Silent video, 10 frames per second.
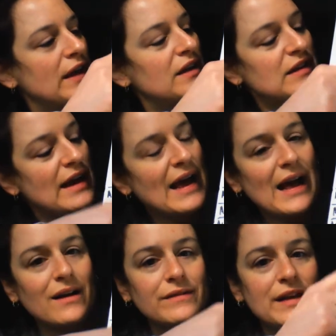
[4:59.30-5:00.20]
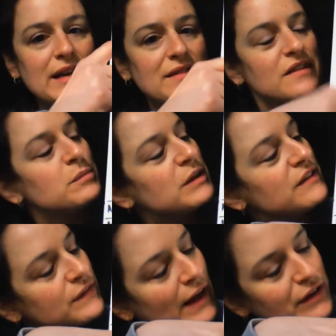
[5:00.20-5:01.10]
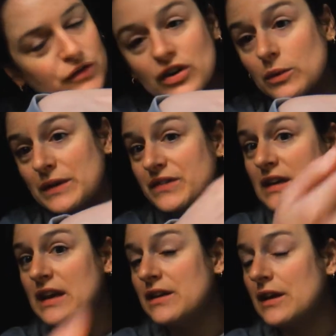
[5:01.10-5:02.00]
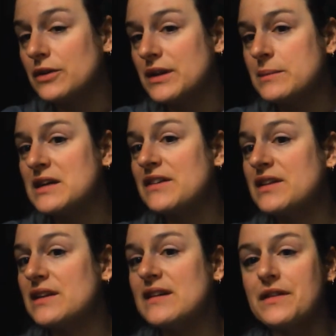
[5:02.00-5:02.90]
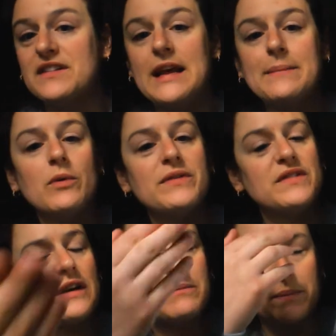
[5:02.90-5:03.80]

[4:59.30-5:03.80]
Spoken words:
And I have it in this place value chart once again, not only because that's how the table was done,